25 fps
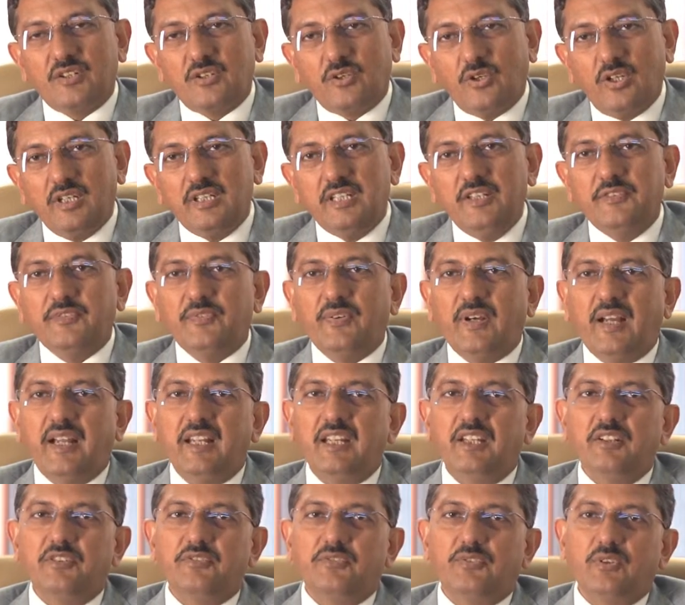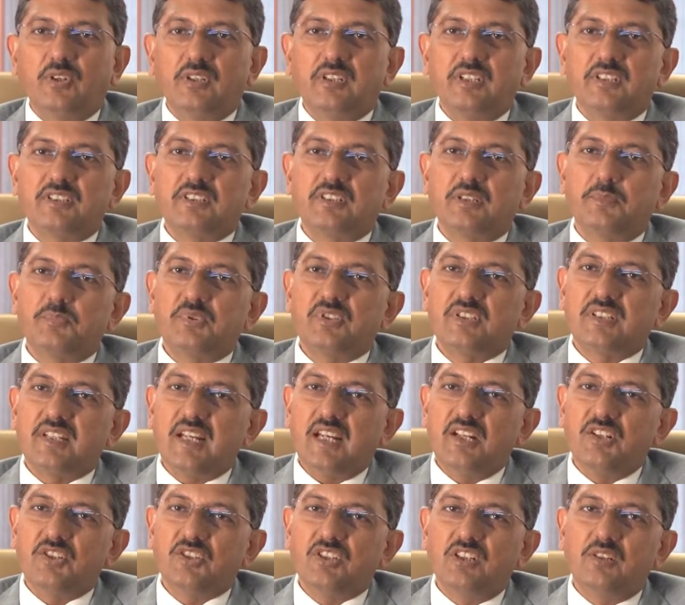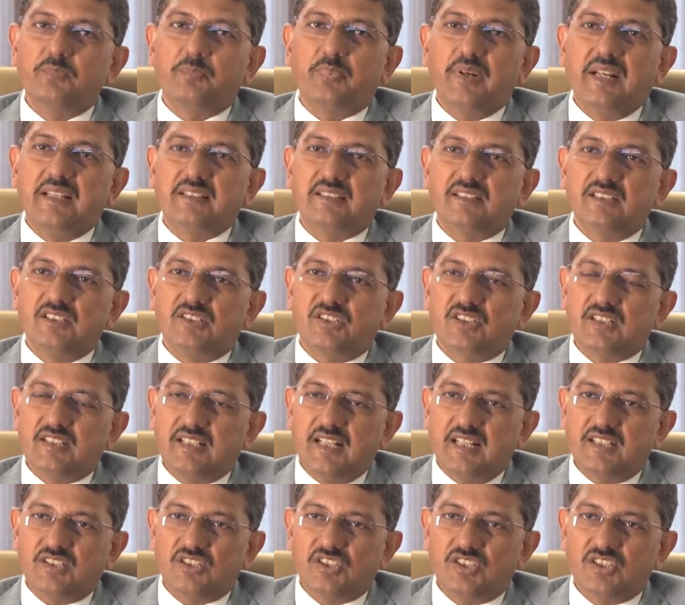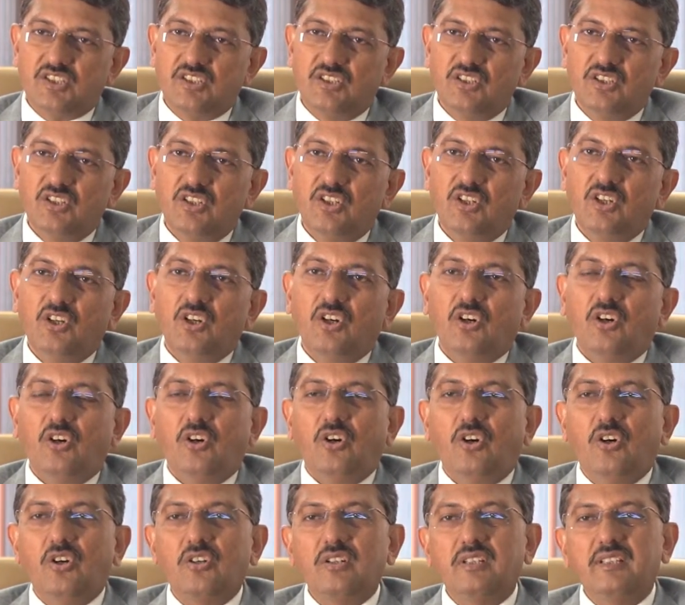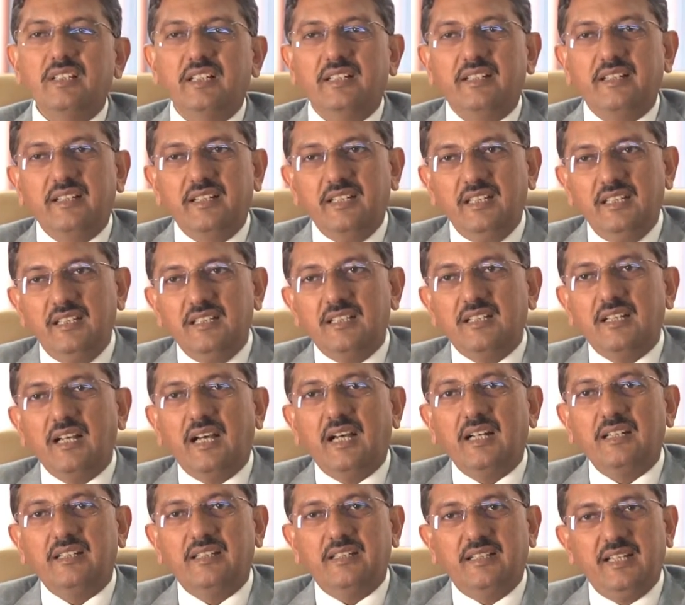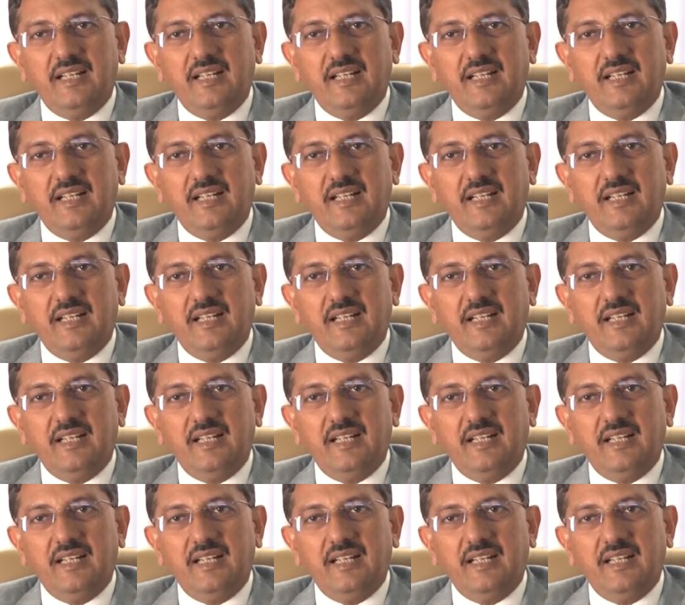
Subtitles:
qualifying for the substantial presence test or the green card